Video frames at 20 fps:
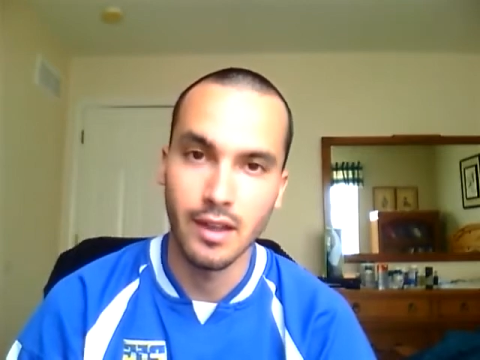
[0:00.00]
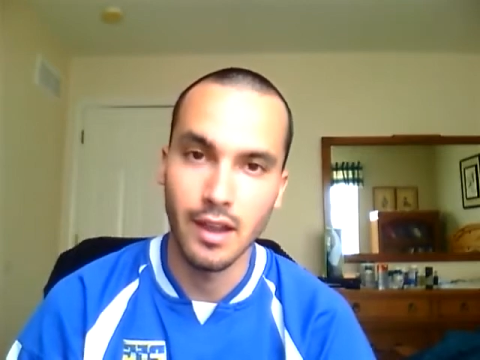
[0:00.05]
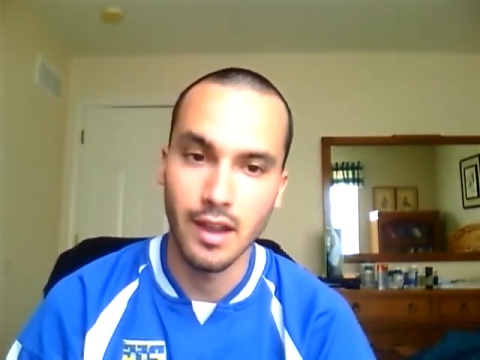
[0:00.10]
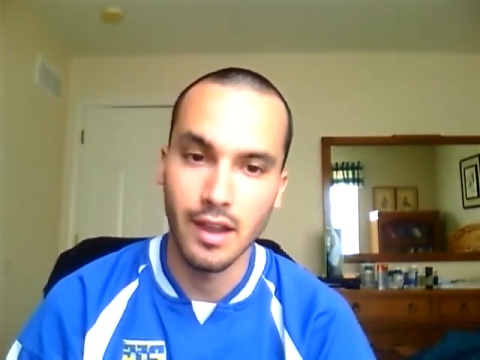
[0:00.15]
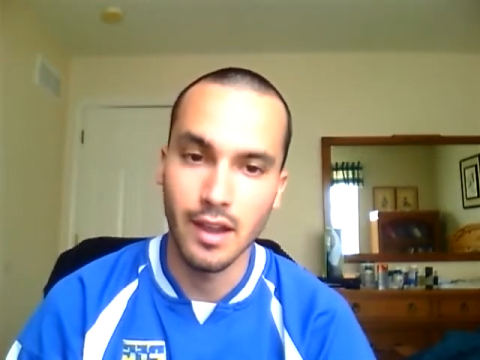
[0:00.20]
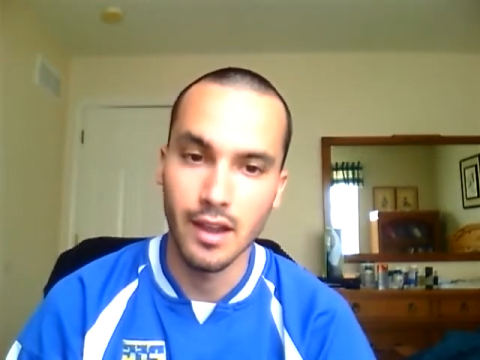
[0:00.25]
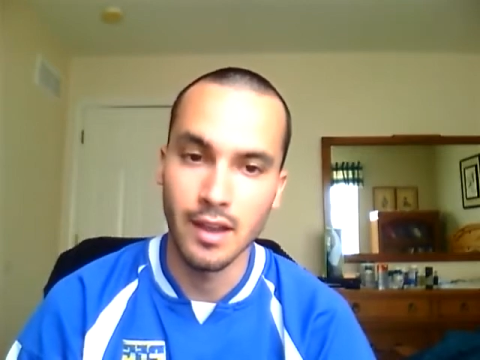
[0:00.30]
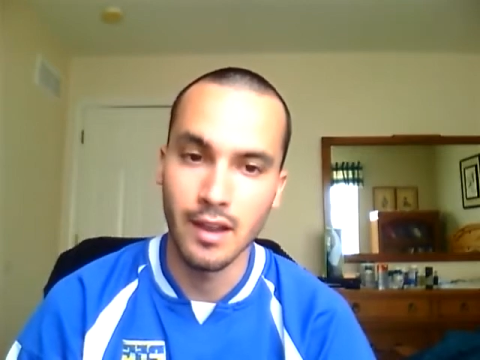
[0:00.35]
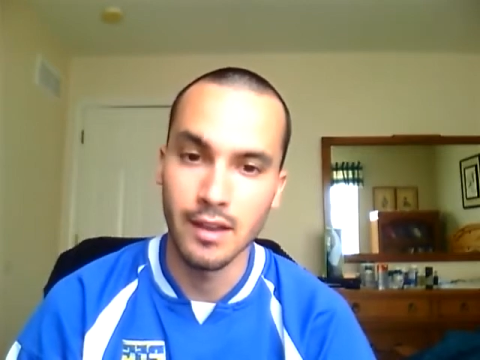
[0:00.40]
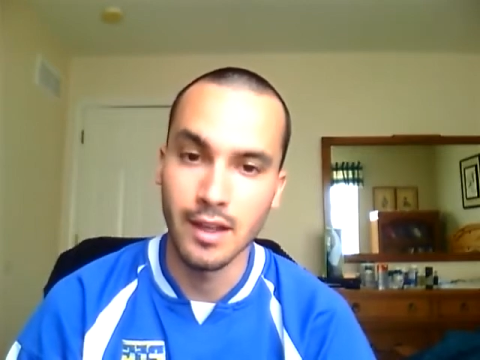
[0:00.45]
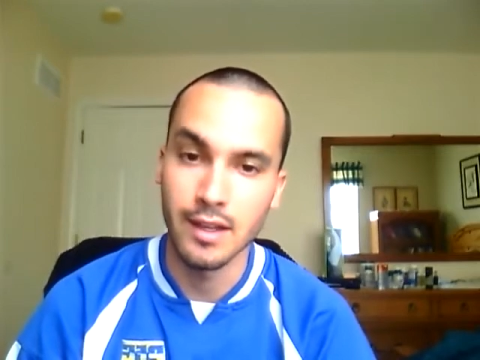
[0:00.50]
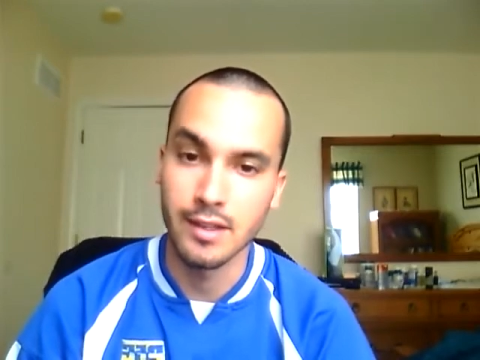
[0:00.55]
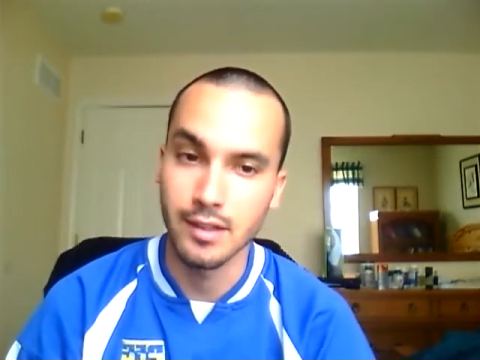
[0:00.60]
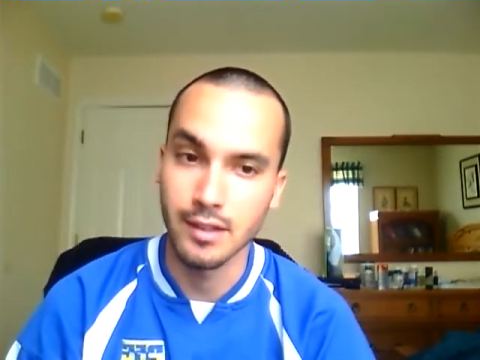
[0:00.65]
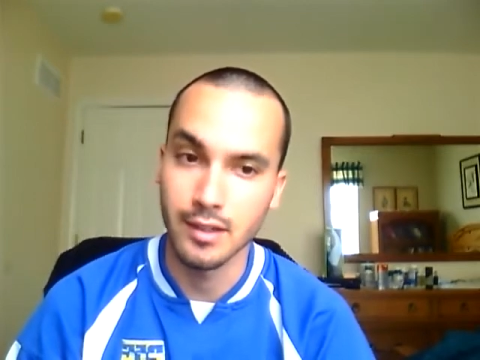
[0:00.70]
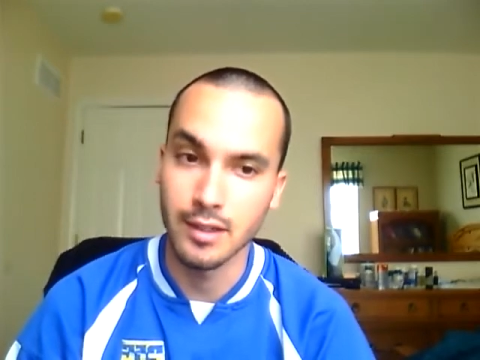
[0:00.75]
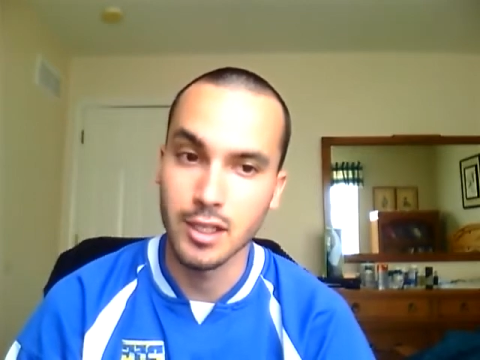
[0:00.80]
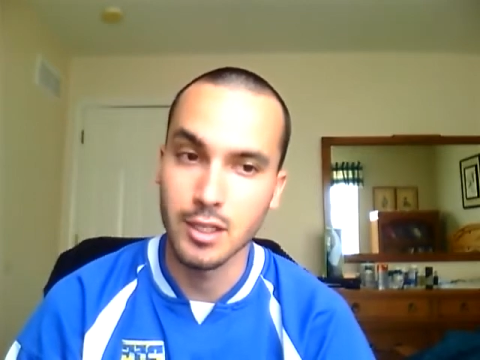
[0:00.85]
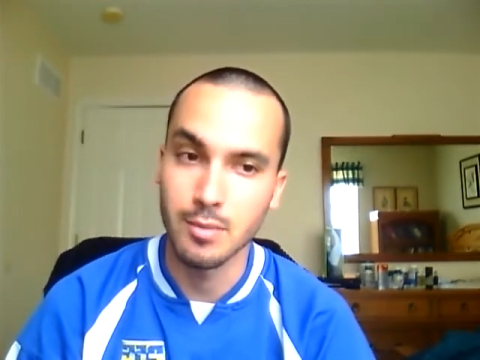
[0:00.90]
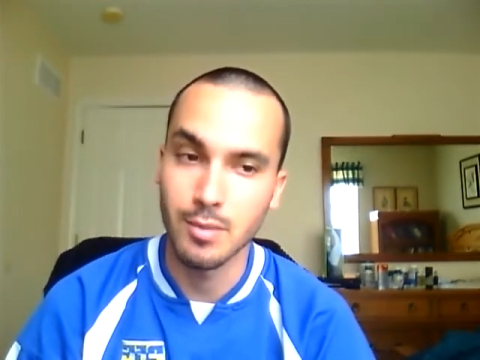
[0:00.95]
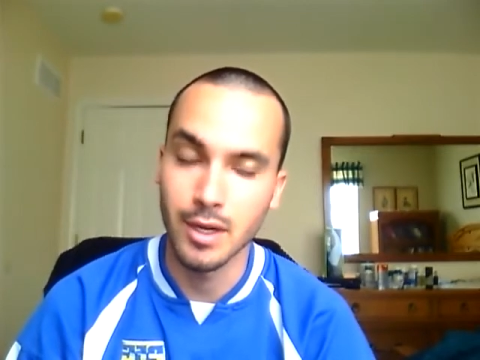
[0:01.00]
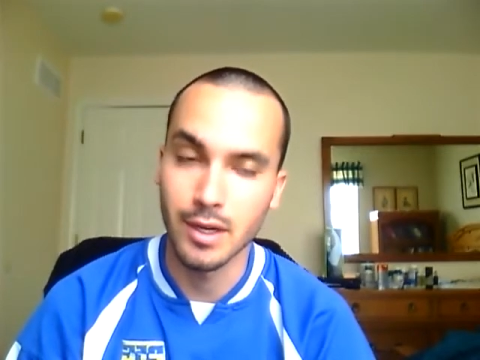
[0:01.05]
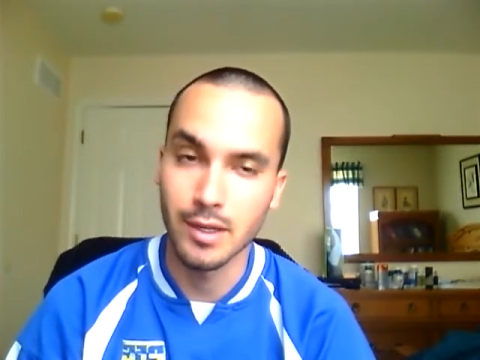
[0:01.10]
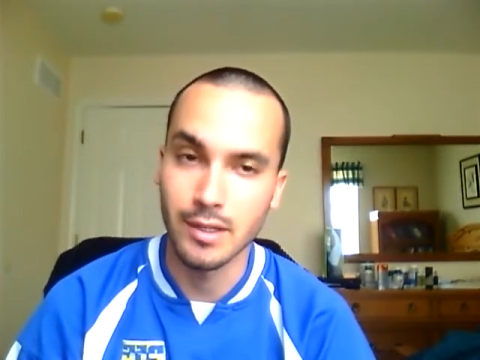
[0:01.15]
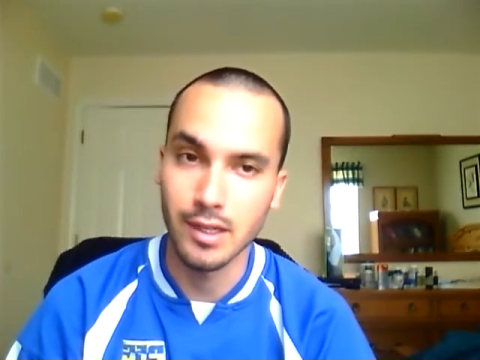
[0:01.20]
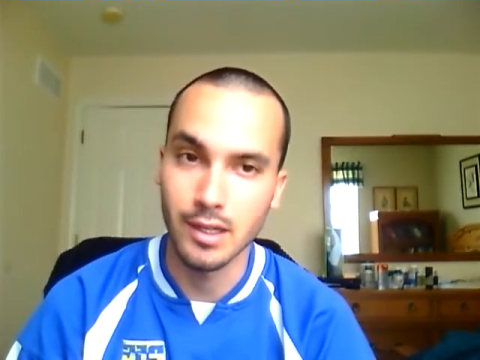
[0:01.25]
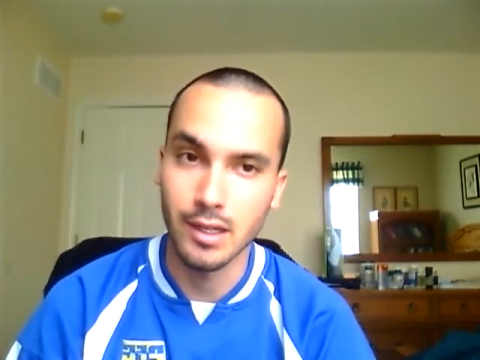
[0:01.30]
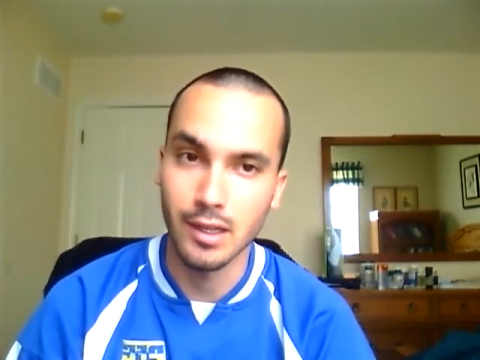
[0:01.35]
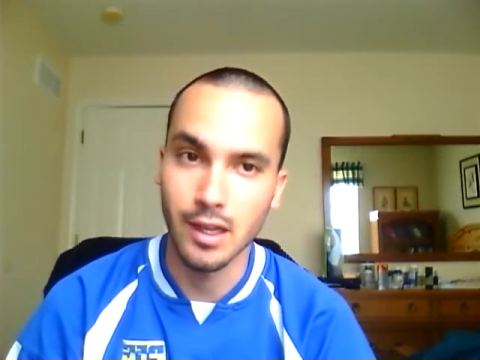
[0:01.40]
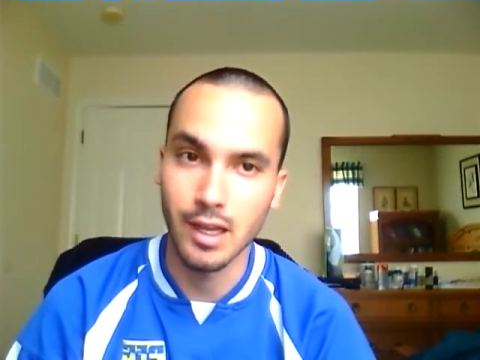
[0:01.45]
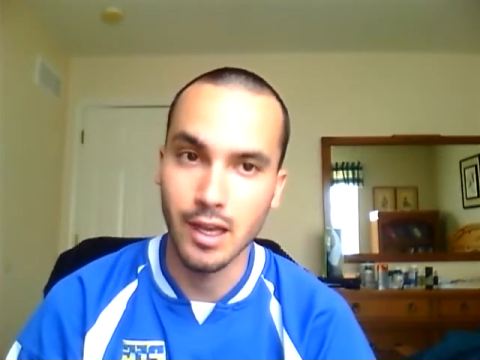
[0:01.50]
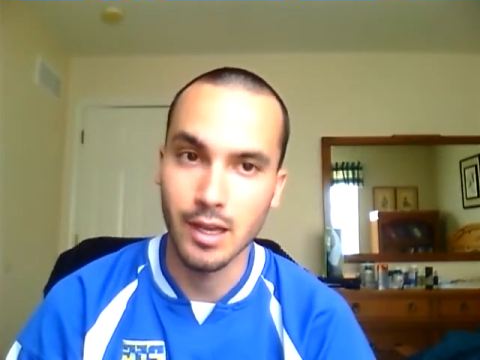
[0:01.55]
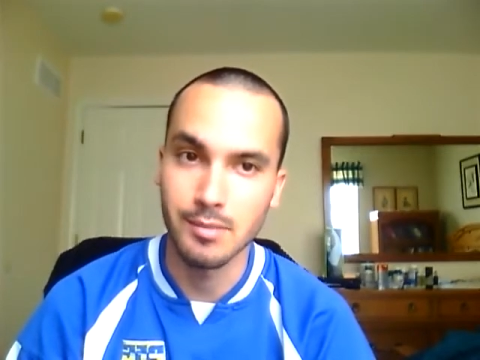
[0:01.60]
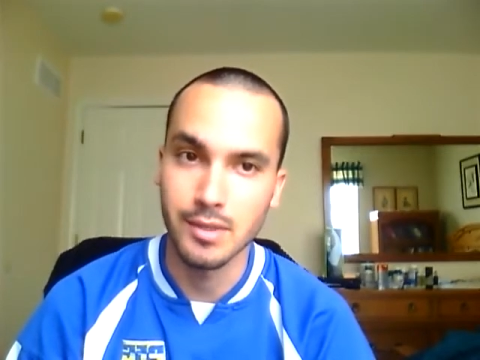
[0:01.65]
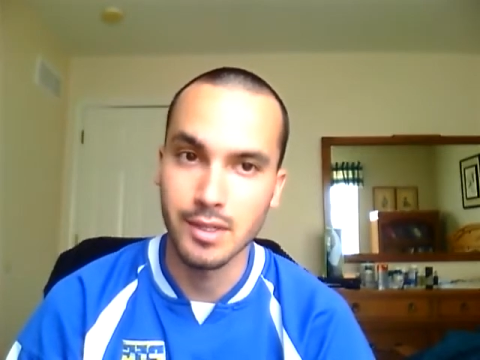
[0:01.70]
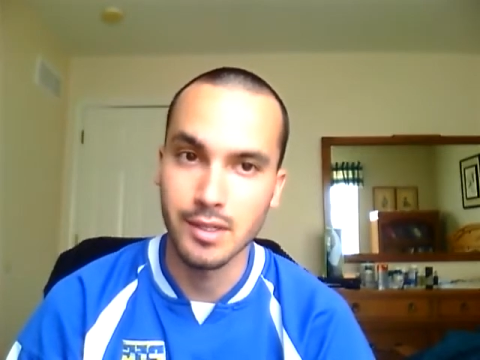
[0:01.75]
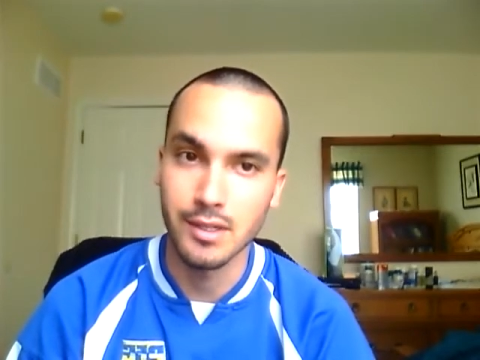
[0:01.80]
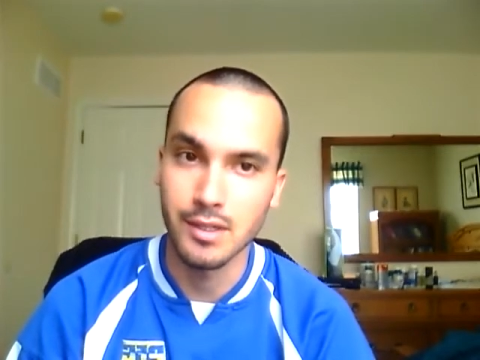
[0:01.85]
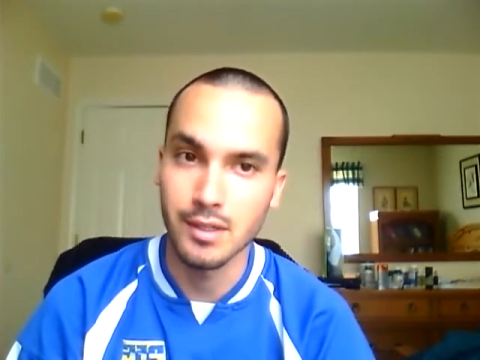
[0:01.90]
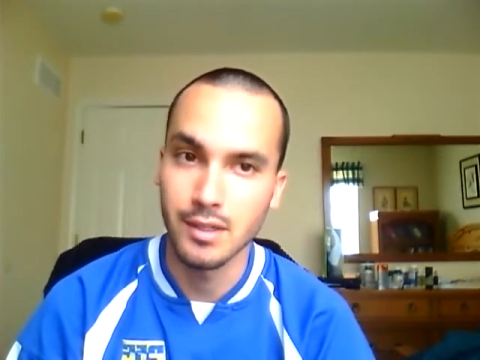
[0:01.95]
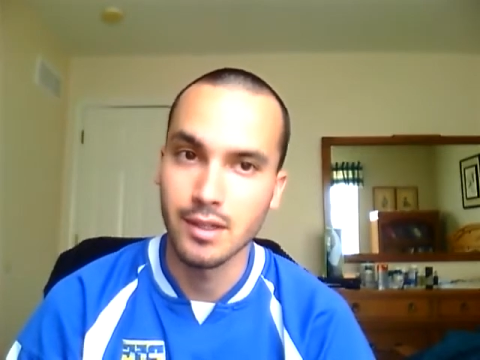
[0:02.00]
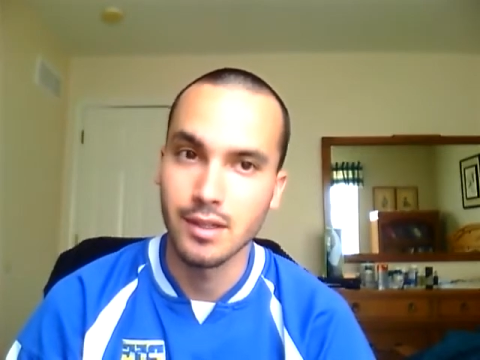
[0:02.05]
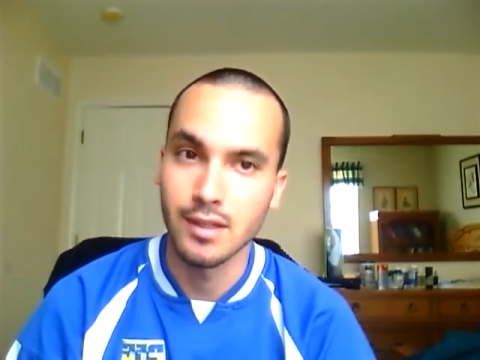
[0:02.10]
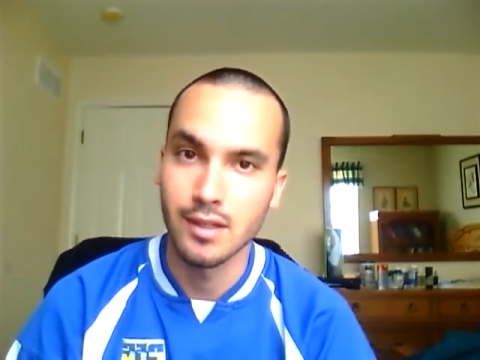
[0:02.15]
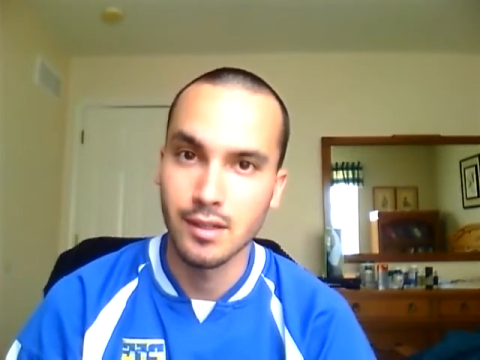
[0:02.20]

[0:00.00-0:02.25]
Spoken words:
and that's going to experience a collapse